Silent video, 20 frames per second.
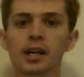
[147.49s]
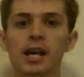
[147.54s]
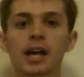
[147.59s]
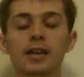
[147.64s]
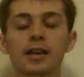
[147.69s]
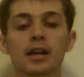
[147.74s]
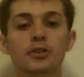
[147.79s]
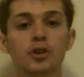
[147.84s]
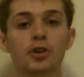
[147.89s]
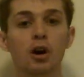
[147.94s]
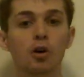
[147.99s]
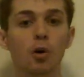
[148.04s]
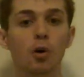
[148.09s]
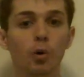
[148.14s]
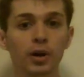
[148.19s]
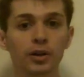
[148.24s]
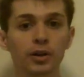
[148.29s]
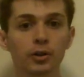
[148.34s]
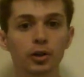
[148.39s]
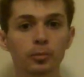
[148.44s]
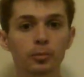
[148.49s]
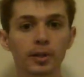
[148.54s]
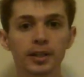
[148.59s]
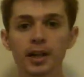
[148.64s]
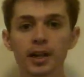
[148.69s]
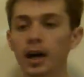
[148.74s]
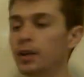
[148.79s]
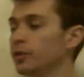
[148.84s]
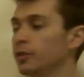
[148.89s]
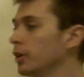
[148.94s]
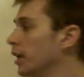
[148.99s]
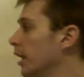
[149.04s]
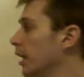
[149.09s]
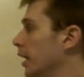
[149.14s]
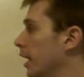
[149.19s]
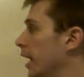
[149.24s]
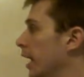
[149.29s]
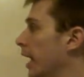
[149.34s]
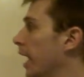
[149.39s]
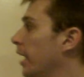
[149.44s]
And that's all a wind turbine does.
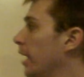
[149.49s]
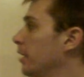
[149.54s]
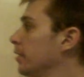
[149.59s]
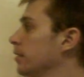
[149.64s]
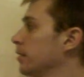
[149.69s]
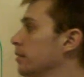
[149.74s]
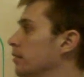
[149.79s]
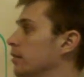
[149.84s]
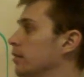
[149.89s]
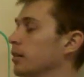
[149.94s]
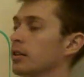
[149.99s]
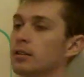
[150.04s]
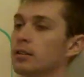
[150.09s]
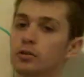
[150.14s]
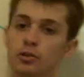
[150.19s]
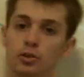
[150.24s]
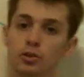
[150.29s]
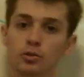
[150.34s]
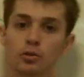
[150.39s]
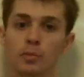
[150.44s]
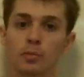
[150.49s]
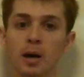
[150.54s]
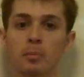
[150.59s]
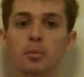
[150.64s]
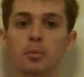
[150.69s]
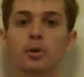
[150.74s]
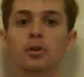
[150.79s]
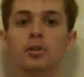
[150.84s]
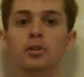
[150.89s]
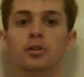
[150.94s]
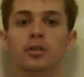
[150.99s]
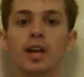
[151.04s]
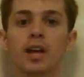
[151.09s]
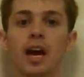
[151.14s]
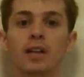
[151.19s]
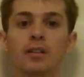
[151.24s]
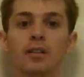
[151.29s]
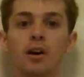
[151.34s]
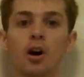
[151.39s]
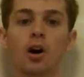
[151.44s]
And just remember
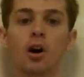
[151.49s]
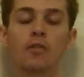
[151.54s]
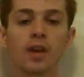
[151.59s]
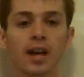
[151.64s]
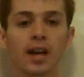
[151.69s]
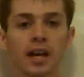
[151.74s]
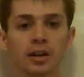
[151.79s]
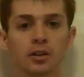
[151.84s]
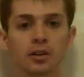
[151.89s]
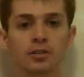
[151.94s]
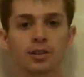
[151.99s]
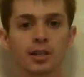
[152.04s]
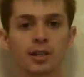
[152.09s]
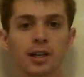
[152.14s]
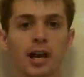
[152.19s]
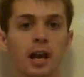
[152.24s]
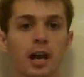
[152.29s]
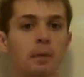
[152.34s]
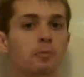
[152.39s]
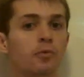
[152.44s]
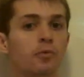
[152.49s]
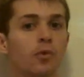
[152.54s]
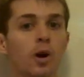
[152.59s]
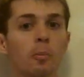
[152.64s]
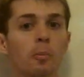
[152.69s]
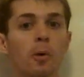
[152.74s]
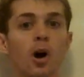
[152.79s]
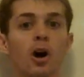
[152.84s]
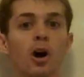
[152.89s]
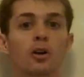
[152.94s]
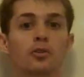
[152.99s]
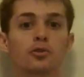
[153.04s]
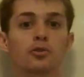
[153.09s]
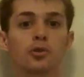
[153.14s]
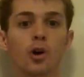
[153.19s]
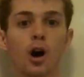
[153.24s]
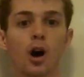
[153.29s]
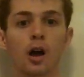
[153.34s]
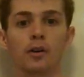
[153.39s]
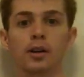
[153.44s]
that all that energy came from our
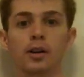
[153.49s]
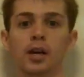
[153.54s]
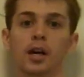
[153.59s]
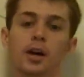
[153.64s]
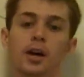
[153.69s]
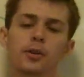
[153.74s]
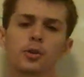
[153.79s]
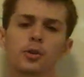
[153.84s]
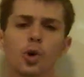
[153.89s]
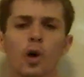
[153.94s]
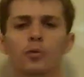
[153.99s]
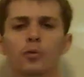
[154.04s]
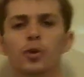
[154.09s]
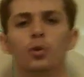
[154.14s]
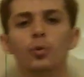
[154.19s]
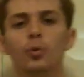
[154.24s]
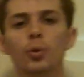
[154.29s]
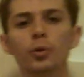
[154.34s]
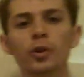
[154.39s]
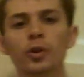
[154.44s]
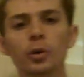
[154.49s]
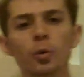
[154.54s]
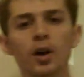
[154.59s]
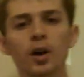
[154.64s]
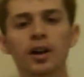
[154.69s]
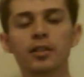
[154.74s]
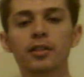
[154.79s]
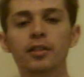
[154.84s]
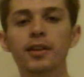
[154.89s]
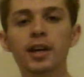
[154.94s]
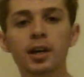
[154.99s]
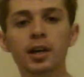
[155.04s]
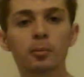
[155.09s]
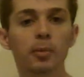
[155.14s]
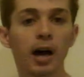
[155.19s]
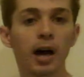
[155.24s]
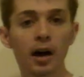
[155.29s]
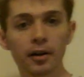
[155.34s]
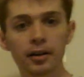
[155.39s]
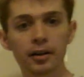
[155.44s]
sun. So if you really want to think
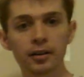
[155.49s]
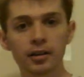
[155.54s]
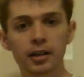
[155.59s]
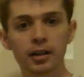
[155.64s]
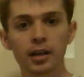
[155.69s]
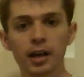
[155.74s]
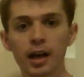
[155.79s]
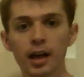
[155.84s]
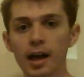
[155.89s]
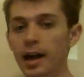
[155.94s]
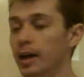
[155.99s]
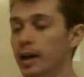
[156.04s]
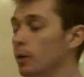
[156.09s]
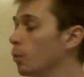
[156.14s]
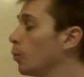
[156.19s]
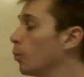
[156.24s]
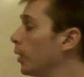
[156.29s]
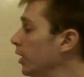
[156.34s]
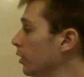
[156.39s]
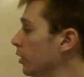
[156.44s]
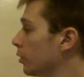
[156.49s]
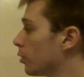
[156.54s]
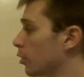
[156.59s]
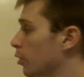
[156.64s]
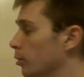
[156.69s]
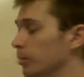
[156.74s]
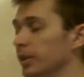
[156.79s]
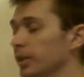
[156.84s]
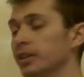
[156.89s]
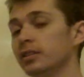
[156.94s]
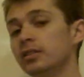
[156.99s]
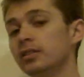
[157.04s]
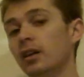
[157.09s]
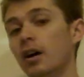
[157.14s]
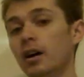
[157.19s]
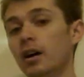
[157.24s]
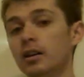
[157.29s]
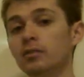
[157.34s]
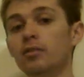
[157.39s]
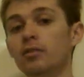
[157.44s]
about it, a wind turbine is
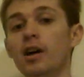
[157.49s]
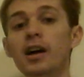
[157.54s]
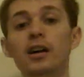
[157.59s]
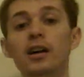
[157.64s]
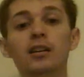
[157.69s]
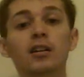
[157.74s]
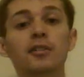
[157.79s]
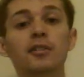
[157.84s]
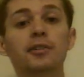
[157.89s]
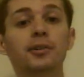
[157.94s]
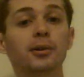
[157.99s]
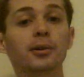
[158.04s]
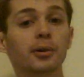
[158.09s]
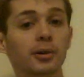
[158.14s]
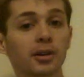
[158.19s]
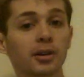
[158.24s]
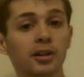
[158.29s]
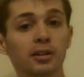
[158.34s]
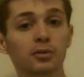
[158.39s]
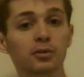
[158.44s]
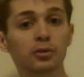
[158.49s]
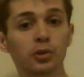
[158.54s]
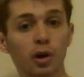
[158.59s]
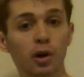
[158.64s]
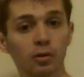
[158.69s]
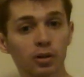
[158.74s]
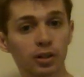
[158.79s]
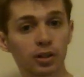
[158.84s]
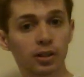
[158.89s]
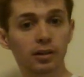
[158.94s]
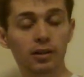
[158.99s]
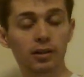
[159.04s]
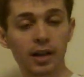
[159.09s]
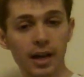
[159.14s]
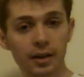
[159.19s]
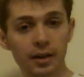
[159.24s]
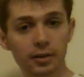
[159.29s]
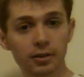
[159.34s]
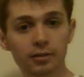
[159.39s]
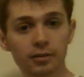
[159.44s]
kind of like an alternative solar
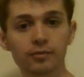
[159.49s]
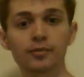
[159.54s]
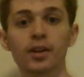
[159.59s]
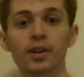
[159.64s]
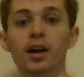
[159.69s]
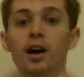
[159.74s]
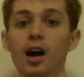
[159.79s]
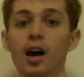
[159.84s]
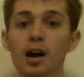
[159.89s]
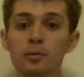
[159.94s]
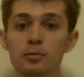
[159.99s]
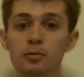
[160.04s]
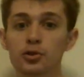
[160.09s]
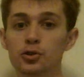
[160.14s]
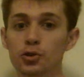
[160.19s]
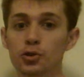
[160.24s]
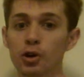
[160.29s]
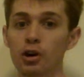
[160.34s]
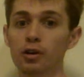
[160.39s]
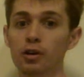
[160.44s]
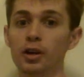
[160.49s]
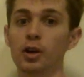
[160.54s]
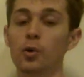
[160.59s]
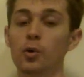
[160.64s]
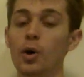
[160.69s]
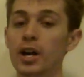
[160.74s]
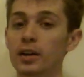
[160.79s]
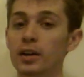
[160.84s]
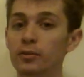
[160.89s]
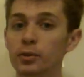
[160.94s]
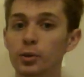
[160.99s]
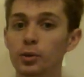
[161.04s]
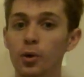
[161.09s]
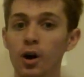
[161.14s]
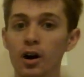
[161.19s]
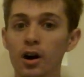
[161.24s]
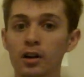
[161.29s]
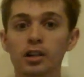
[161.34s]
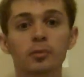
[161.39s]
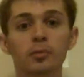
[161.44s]
collector. I'm sure I'll get quite a few
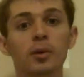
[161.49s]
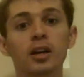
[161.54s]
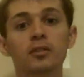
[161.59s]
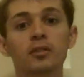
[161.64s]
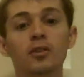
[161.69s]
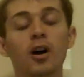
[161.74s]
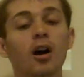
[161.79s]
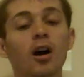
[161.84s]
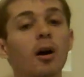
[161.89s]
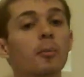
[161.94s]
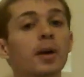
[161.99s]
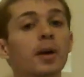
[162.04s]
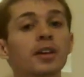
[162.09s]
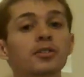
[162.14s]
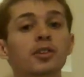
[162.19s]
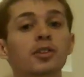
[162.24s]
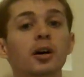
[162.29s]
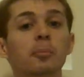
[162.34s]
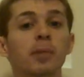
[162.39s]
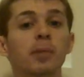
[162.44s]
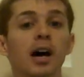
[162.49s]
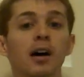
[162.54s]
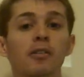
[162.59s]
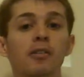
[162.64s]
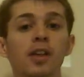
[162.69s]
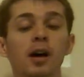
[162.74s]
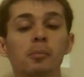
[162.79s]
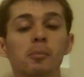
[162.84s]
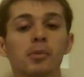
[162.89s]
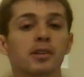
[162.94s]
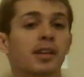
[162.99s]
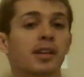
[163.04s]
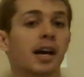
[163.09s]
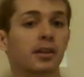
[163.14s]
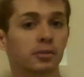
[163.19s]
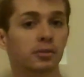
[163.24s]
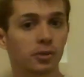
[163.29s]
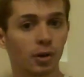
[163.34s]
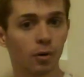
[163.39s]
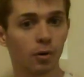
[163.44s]
argumentative comments about that, but
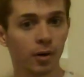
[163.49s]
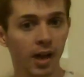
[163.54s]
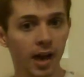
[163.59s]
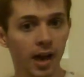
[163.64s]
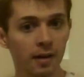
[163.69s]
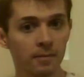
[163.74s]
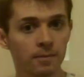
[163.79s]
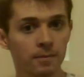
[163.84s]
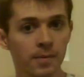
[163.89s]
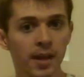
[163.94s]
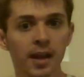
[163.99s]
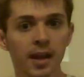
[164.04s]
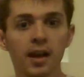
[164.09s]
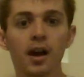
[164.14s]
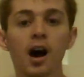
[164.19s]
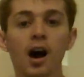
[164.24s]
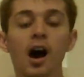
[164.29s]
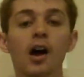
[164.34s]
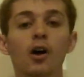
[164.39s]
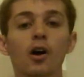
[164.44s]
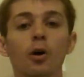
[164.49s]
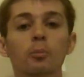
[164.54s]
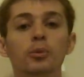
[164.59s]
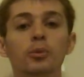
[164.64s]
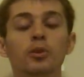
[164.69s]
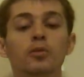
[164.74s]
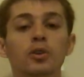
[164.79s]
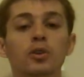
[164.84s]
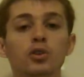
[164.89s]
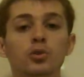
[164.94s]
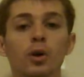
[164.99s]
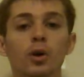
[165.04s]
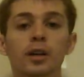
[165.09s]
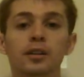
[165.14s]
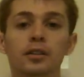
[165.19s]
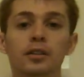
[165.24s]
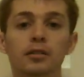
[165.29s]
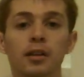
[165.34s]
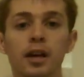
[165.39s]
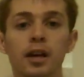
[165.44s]
that's okay. I hope you've enjoyed
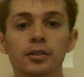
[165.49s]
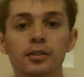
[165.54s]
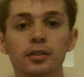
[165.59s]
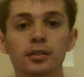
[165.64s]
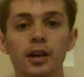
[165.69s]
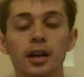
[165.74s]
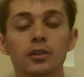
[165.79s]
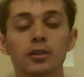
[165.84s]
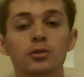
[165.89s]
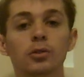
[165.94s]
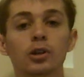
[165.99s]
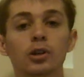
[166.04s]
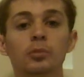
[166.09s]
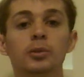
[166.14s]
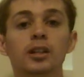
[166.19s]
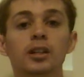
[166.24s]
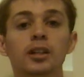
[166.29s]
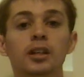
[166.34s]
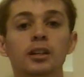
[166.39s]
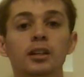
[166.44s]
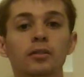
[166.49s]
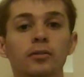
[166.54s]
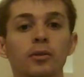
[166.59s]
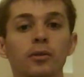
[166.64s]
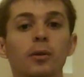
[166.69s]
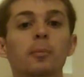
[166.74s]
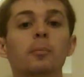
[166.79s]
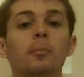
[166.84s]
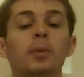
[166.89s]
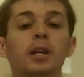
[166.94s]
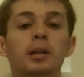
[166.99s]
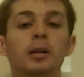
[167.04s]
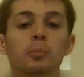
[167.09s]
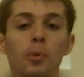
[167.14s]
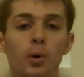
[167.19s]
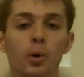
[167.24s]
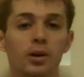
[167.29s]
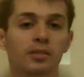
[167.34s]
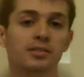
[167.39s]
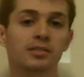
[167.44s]
this lesson, and join me again for many
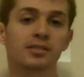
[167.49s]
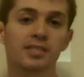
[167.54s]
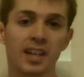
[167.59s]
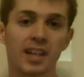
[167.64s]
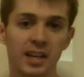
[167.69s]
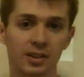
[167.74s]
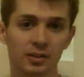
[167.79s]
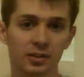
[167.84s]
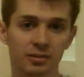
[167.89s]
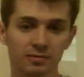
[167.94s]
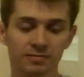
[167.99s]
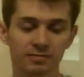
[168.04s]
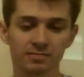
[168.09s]
more. Thanks.